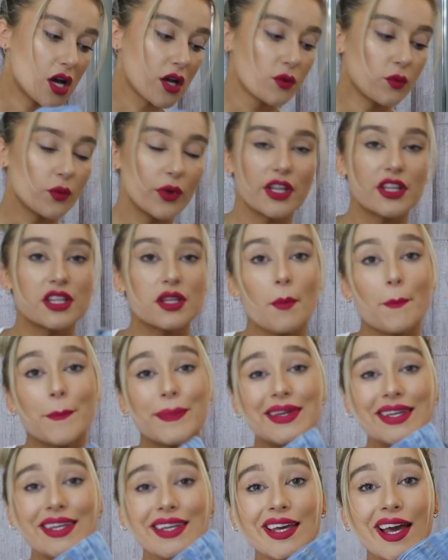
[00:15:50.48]
on with
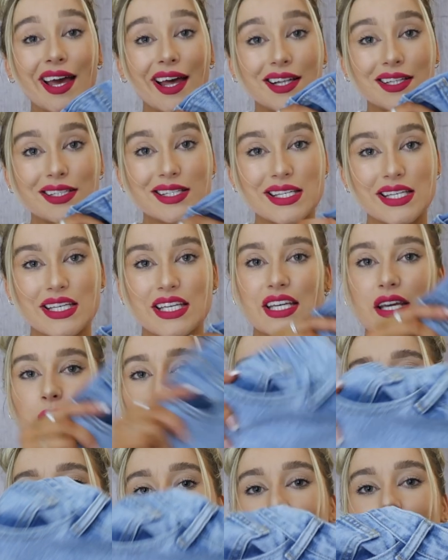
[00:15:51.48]

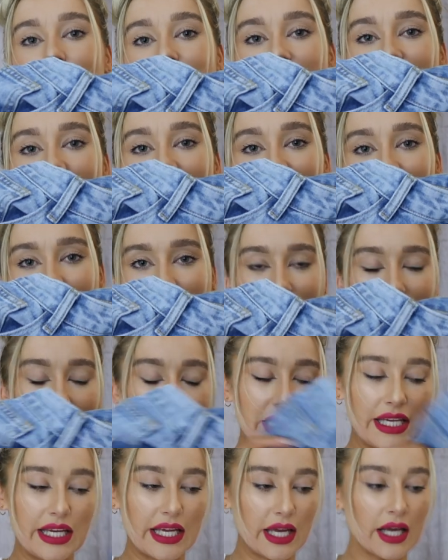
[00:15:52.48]
PLT Pretty Little
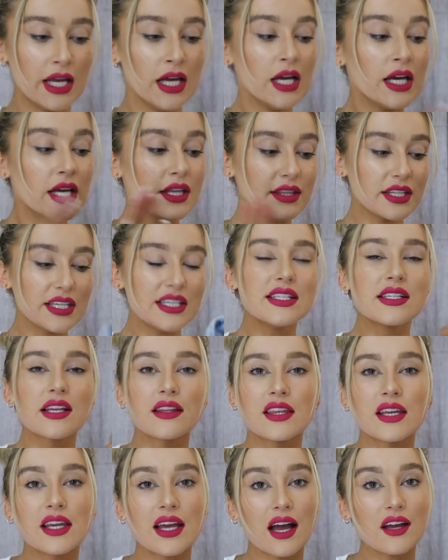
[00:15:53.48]
Thing. These
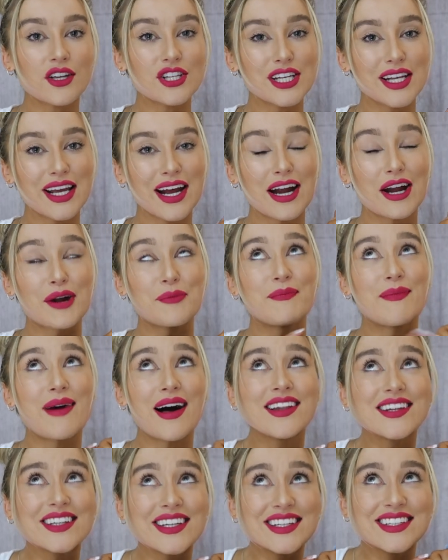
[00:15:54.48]
I think actually are
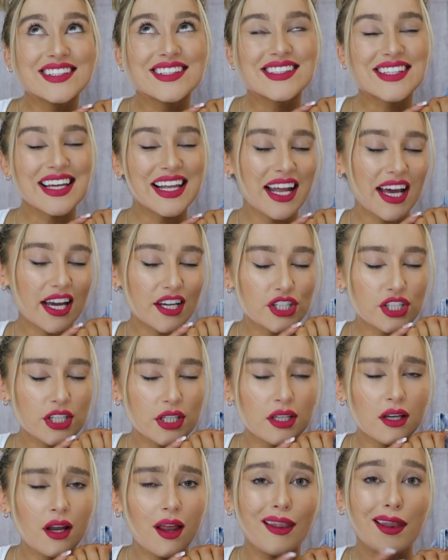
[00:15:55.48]
Molly's
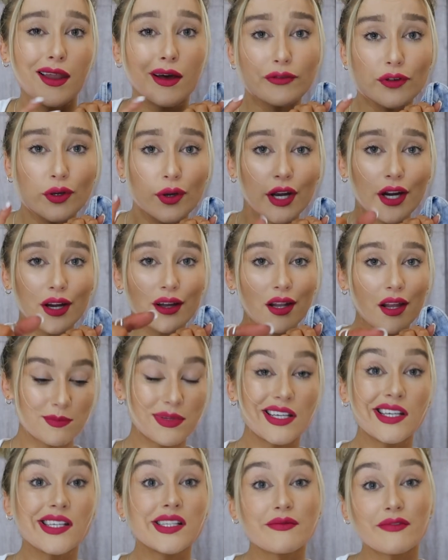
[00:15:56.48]
collection. Love you girls.
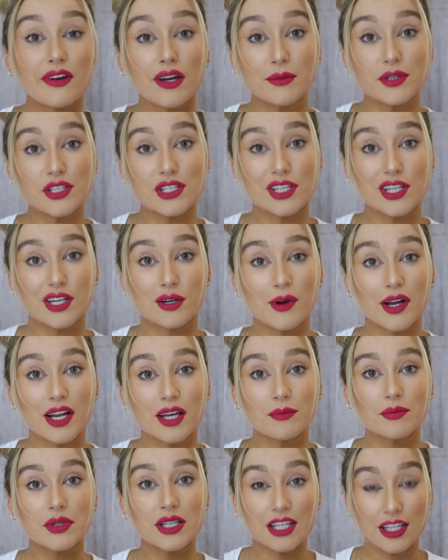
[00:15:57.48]
Please invite me to your
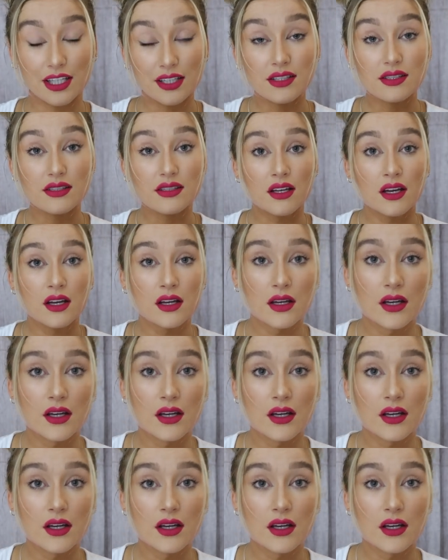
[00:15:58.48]
wedding. Please.